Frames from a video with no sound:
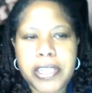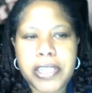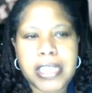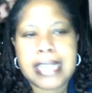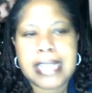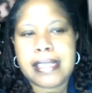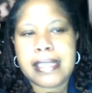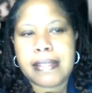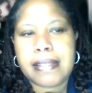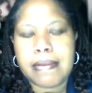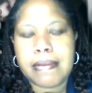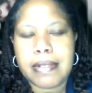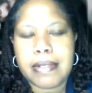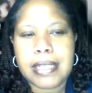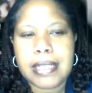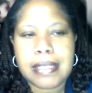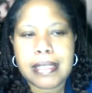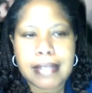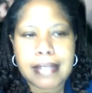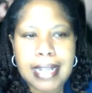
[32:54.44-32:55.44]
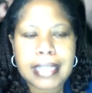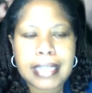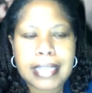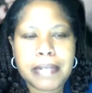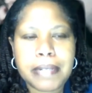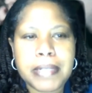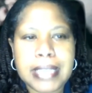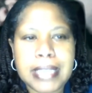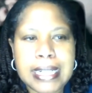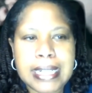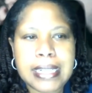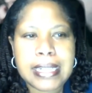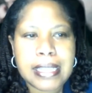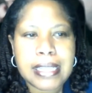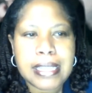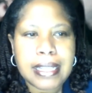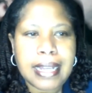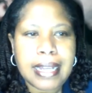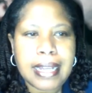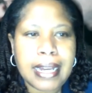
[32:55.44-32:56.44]
that's slightly related
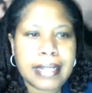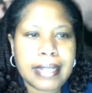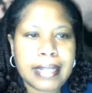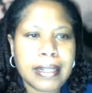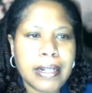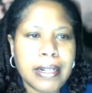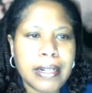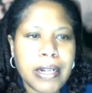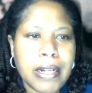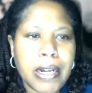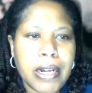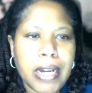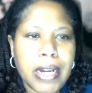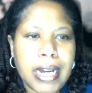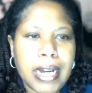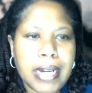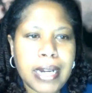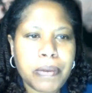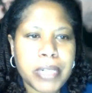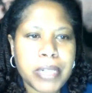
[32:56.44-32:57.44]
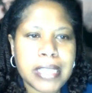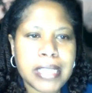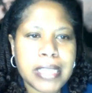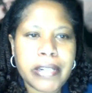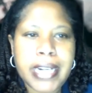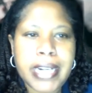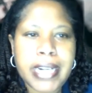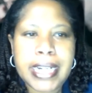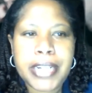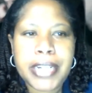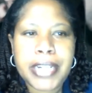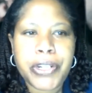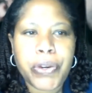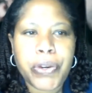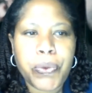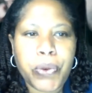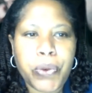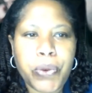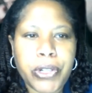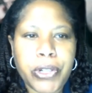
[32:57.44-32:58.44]
to that uh, was there any
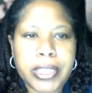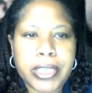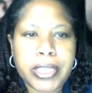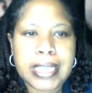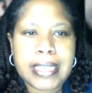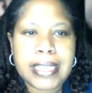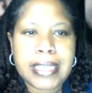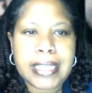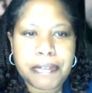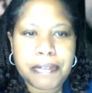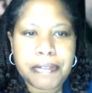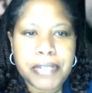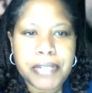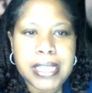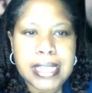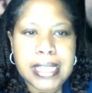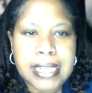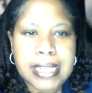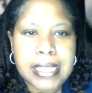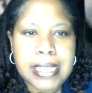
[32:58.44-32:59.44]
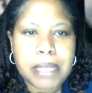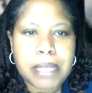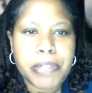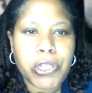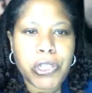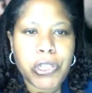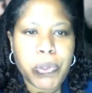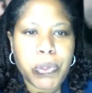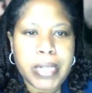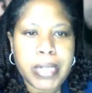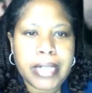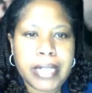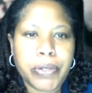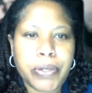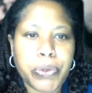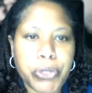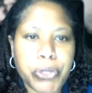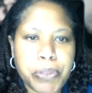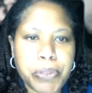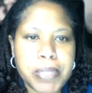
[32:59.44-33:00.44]
noteworthy differences between
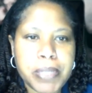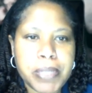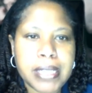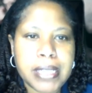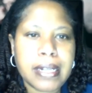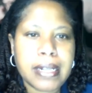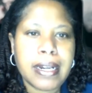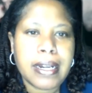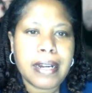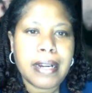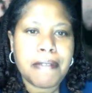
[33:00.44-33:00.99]
groups of